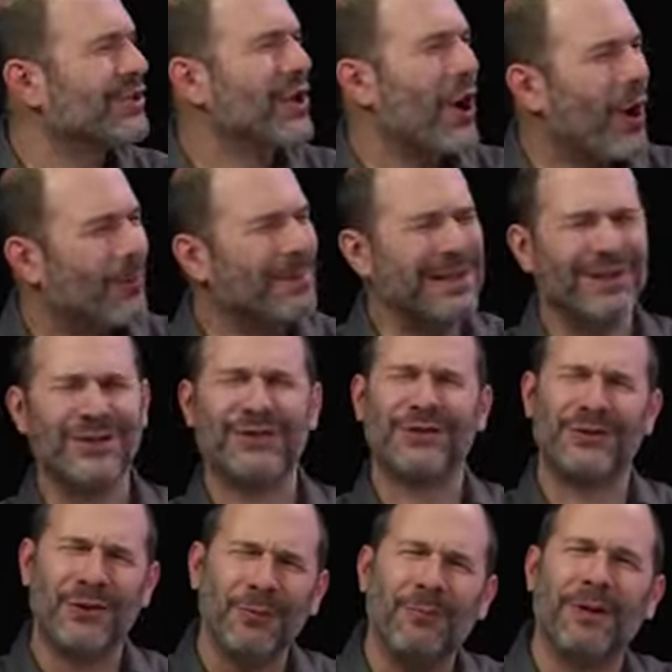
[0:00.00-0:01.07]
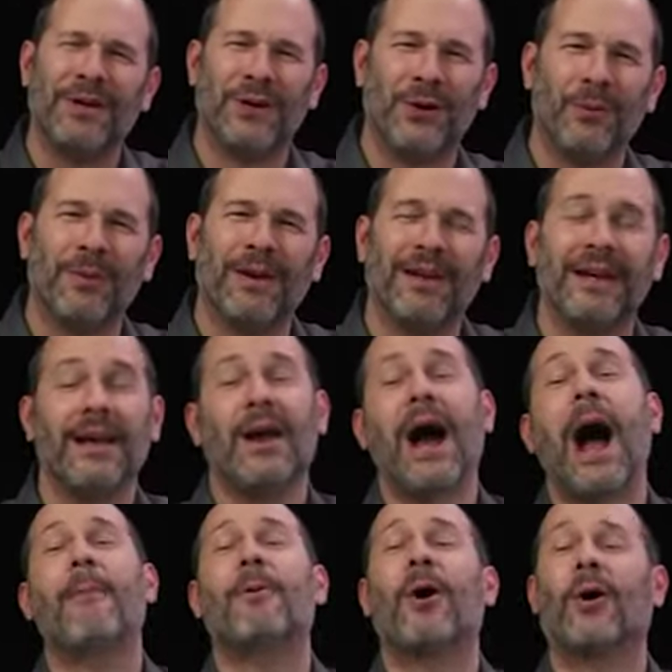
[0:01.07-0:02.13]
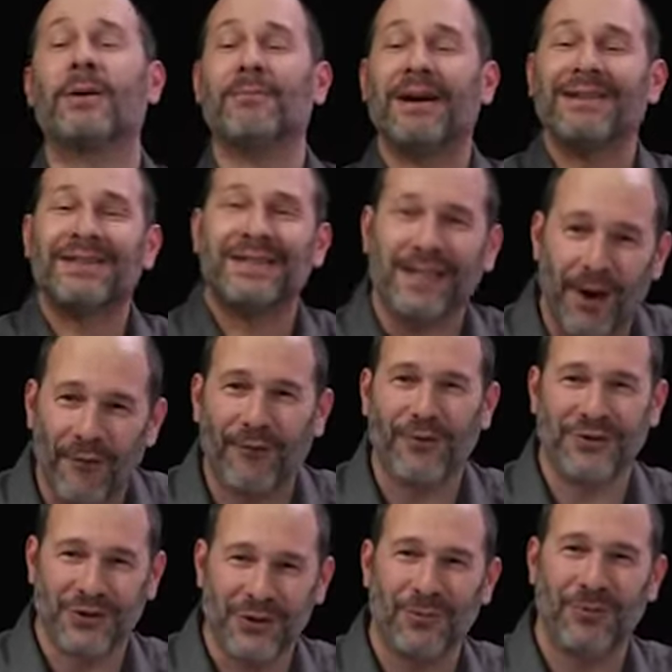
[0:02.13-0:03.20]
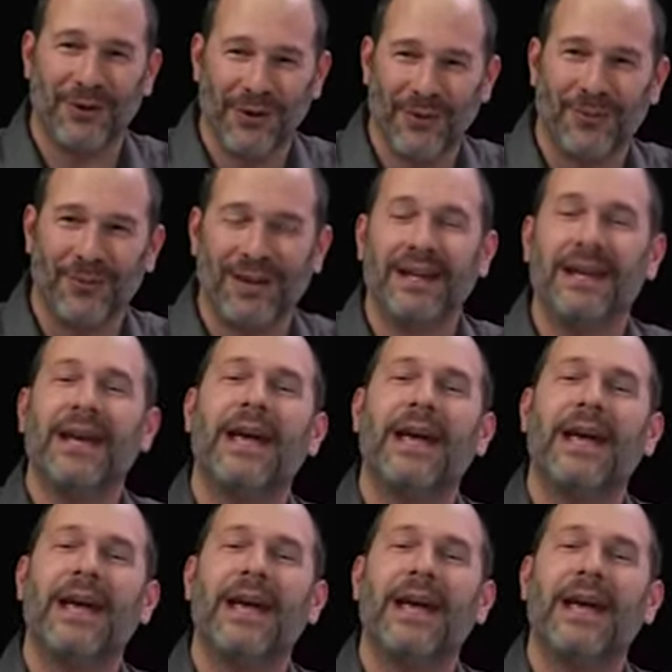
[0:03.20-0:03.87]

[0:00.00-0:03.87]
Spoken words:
call me a stupid human? I'm calling myself a stupid human,